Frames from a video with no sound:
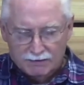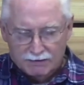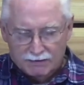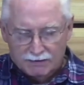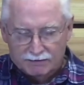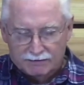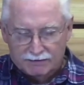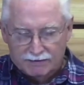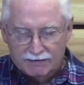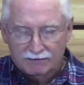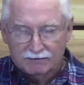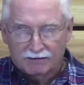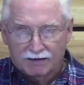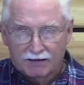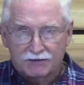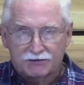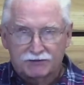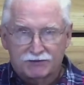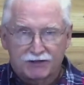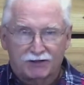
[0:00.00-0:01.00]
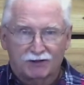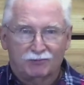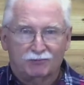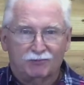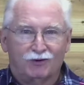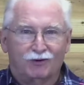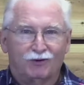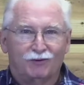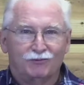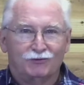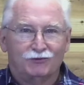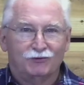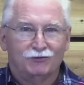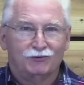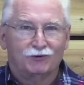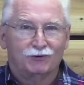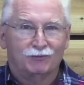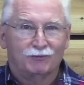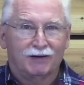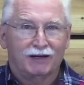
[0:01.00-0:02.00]
They liked Jeroboam's new
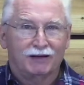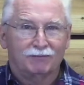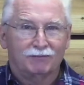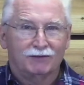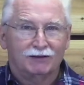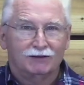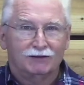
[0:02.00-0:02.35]
commandment.